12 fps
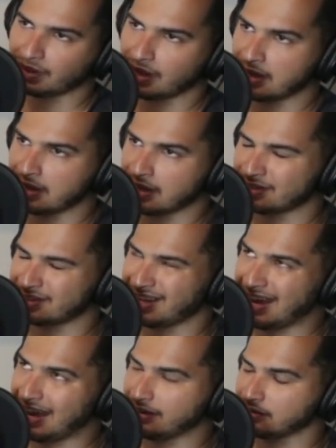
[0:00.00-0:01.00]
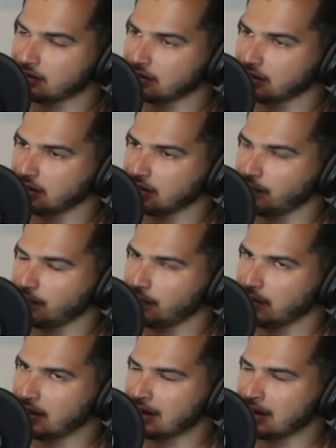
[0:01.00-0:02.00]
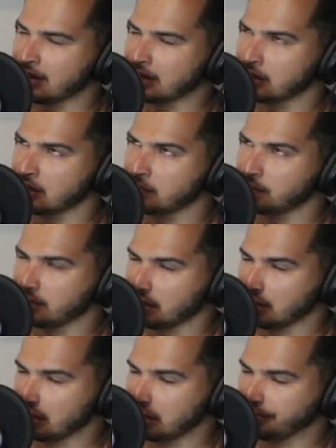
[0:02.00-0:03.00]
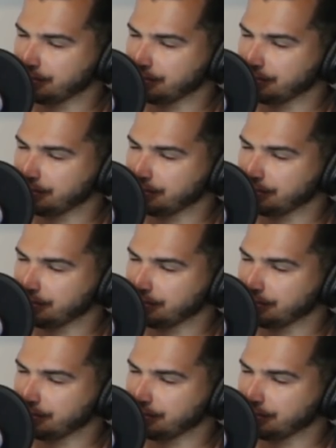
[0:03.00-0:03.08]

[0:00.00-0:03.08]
is that it can be,